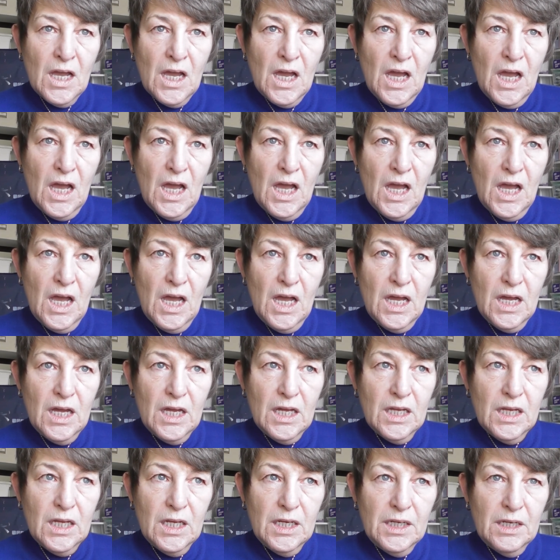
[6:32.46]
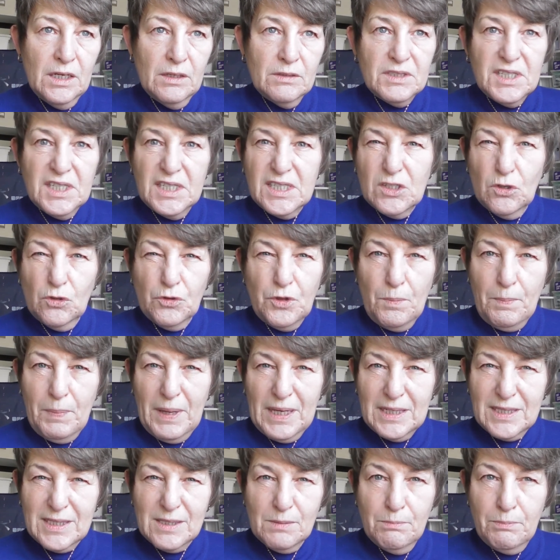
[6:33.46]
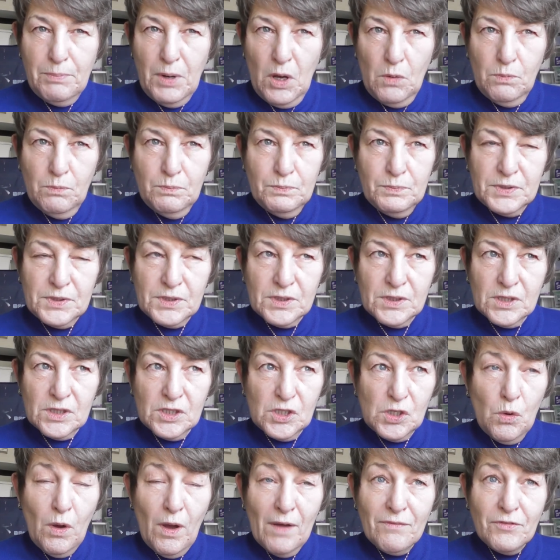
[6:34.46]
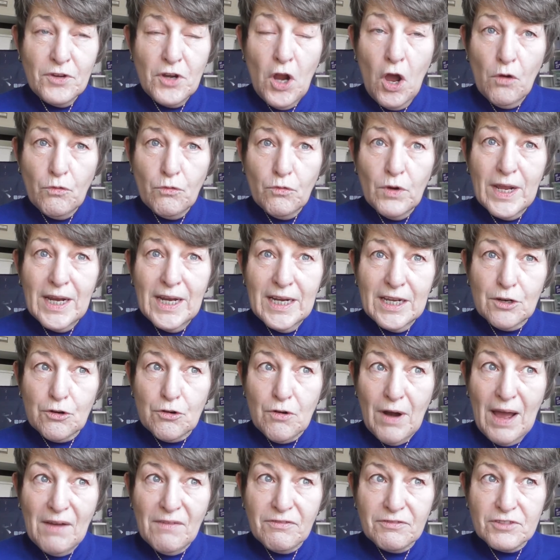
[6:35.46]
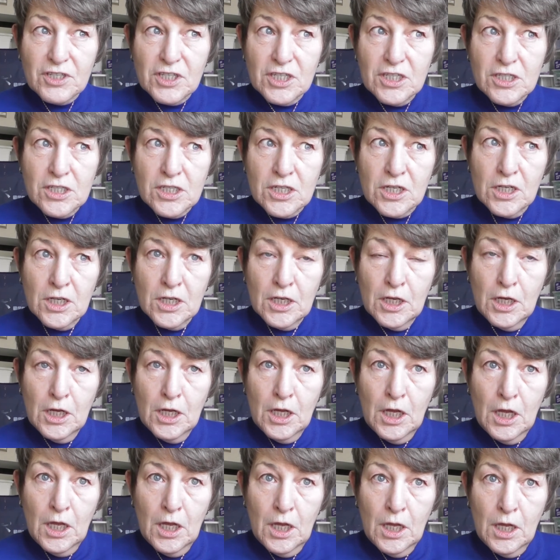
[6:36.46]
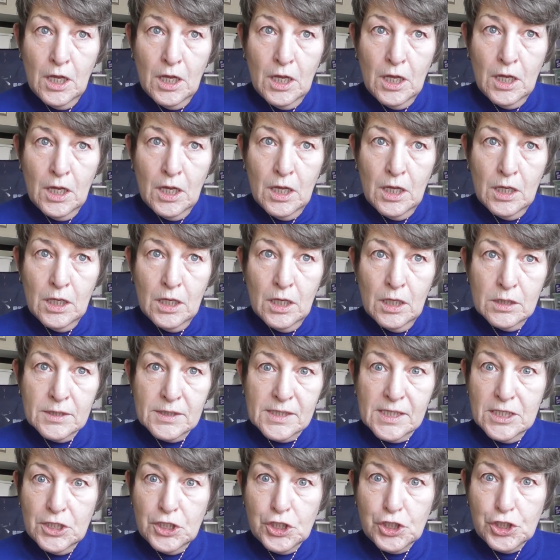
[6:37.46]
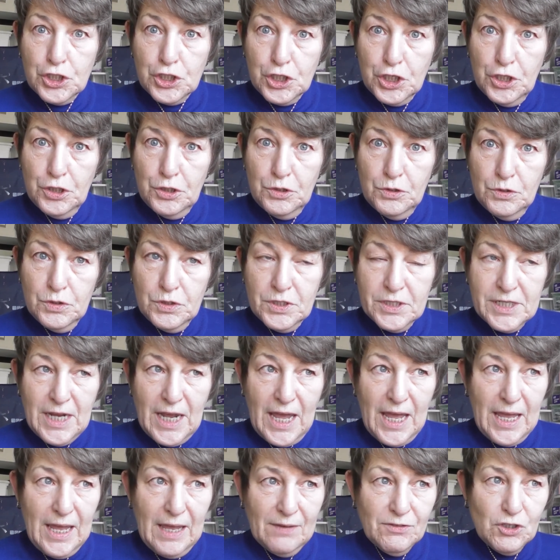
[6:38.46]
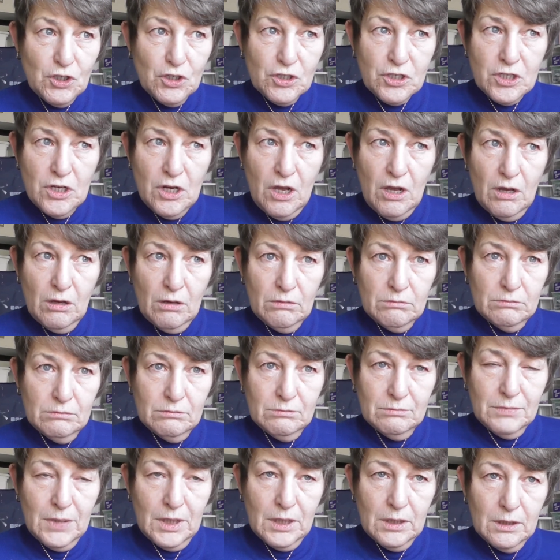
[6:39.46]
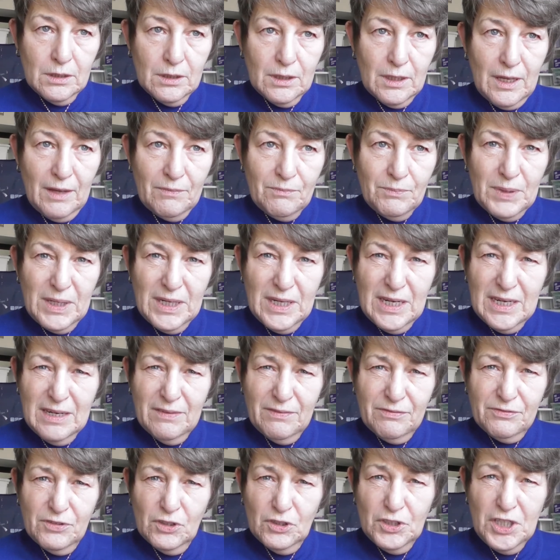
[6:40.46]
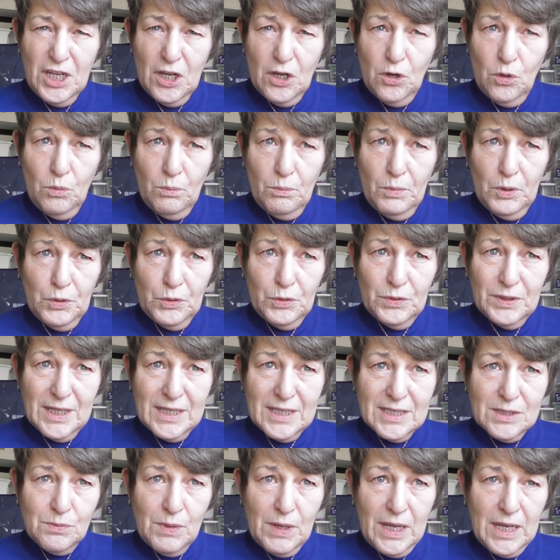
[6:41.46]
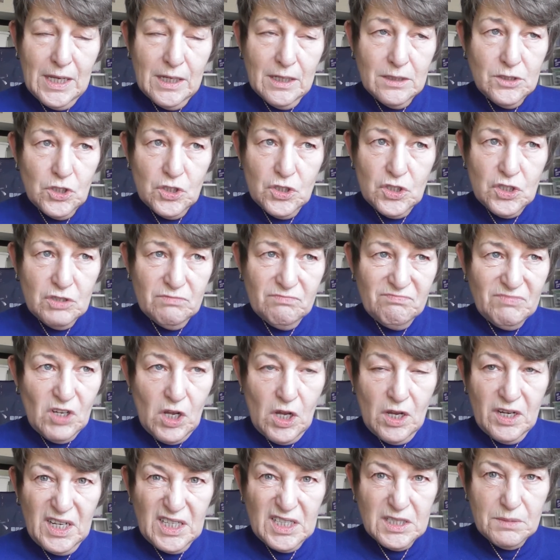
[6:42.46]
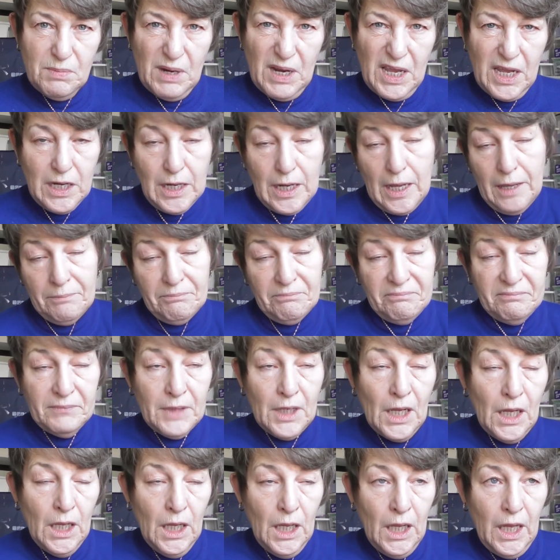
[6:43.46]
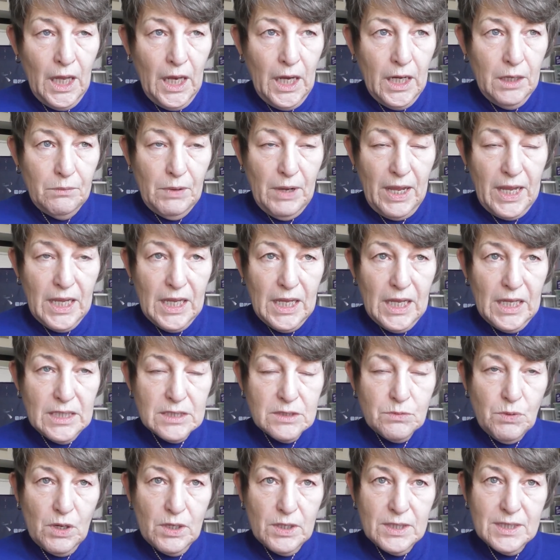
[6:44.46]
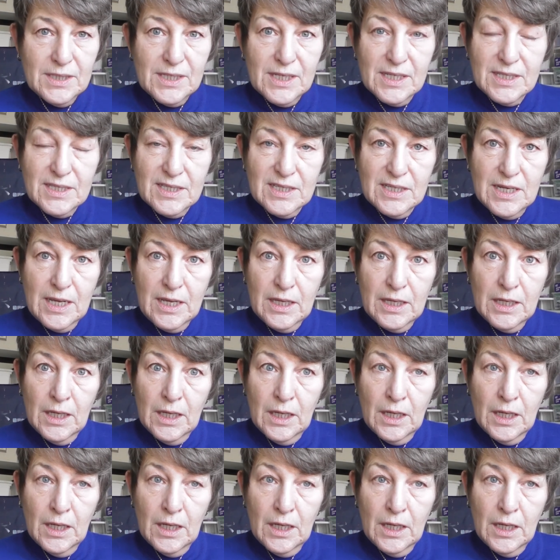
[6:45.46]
And did other bits and bobs. So I've not really crafted since Tuesday. I've just not, I've been in a funny old mood this week. I just can't explain it. Anyway, it is what it is, isn't it?